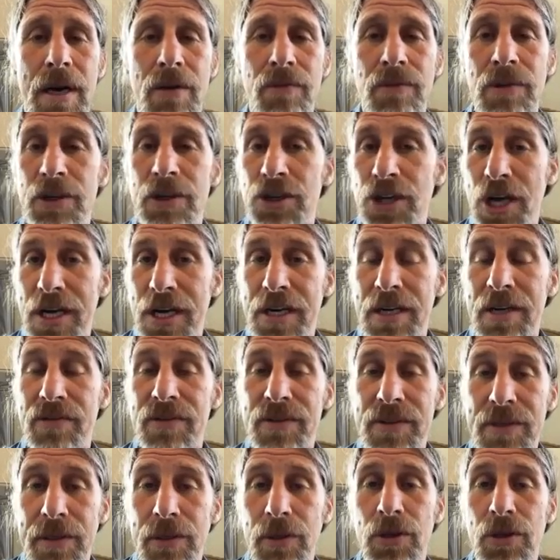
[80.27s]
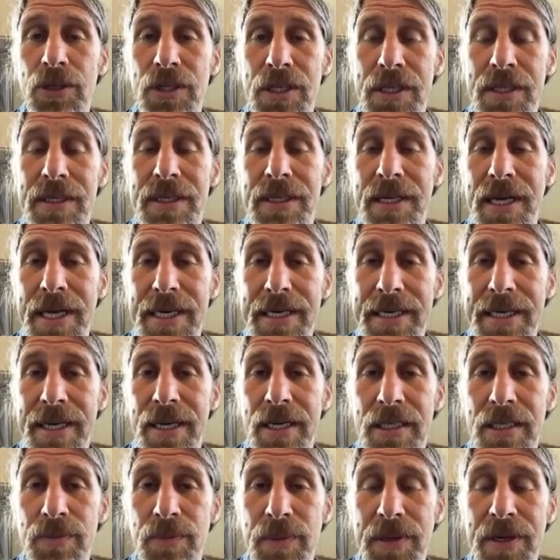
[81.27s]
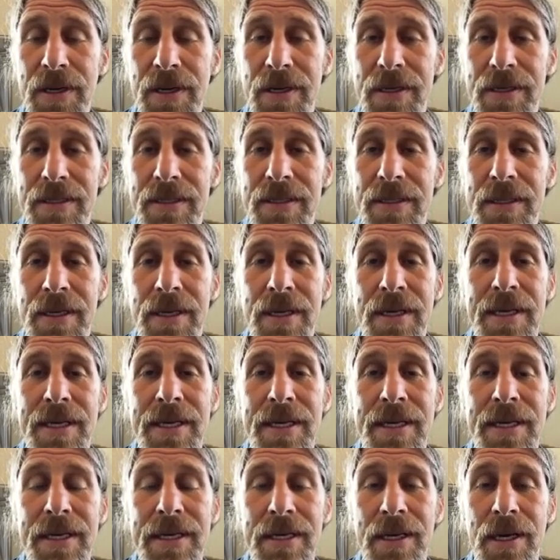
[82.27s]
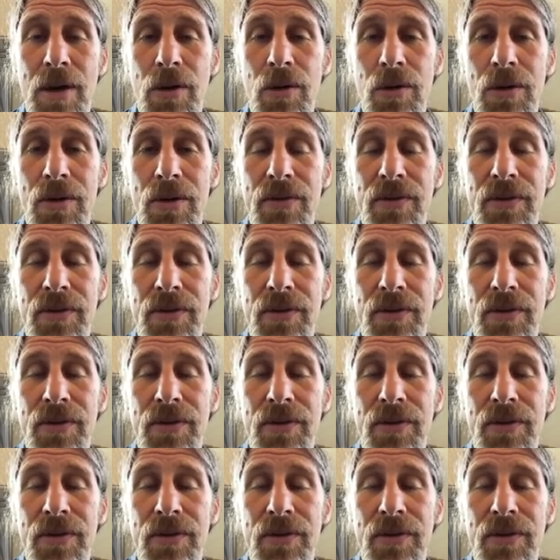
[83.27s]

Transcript: regenerative solutions and ideas, because, you know,